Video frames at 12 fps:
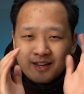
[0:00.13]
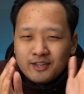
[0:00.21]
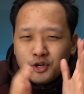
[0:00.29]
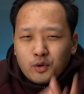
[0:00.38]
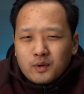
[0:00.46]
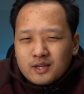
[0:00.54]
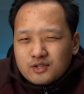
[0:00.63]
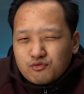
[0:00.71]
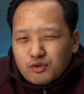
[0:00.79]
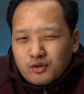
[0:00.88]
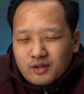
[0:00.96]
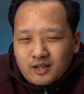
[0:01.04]
Yo, it's
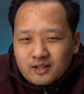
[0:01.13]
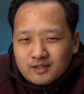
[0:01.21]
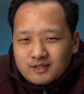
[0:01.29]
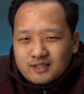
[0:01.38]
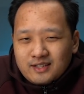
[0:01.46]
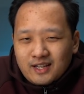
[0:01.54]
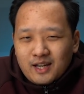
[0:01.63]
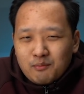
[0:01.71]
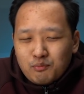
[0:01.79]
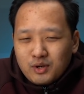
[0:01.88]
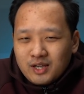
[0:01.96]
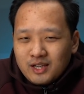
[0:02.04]
Rory here today
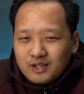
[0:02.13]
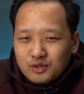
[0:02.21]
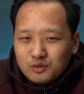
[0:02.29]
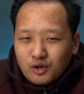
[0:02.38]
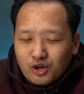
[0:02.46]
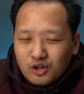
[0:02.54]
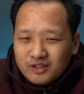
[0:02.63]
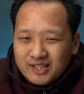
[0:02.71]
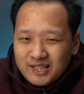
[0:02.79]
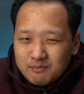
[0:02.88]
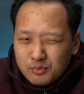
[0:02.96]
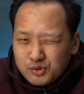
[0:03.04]
bringing you all
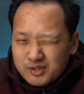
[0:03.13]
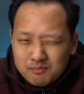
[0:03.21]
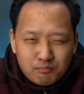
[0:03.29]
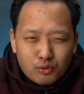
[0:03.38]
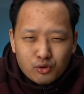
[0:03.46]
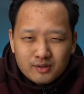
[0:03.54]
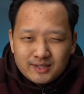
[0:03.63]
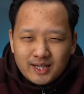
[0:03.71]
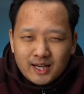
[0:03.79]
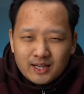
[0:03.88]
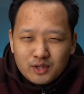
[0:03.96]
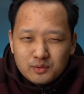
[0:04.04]
the most important
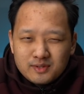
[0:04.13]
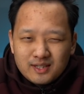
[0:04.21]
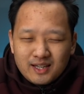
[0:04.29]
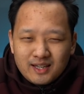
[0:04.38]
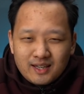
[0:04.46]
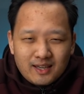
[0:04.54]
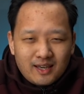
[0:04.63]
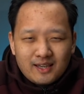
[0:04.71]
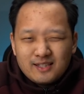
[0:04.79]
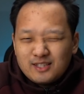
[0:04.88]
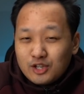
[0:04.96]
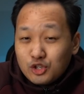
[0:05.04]
tech news in
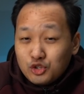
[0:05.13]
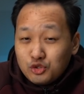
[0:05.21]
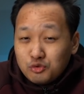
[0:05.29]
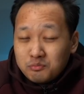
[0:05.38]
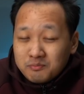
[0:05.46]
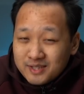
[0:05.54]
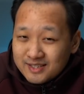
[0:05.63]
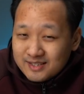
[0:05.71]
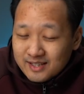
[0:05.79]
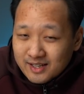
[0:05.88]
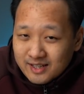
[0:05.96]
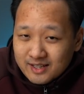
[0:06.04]
case you
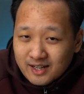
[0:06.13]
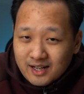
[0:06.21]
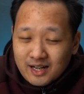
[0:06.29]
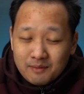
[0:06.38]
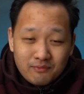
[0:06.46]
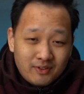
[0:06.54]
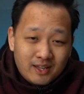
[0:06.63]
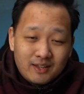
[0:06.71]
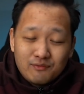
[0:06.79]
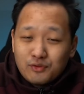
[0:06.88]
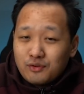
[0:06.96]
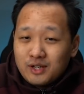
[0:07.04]
missed it. I'm filling
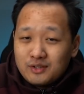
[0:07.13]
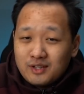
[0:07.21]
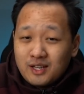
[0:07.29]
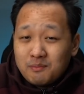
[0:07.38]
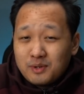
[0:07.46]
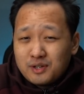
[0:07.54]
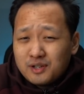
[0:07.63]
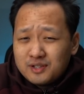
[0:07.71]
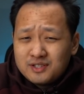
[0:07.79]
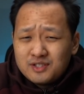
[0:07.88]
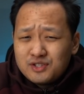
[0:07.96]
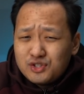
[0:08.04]
in for Ray today
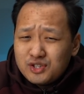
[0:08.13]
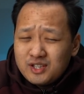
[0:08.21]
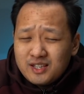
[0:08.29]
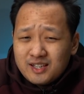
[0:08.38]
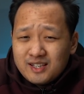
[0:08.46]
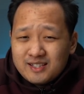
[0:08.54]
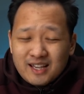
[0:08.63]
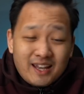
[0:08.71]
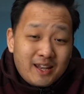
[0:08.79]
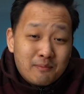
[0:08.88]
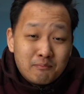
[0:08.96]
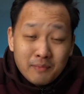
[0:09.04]
because she is at
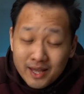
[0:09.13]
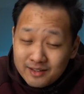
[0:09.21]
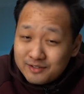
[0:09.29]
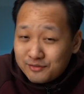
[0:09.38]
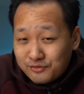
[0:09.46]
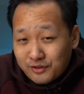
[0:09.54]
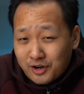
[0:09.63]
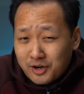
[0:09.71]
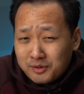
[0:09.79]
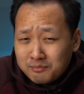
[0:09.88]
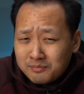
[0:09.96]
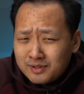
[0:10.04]
a melon
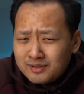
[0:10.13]
farm.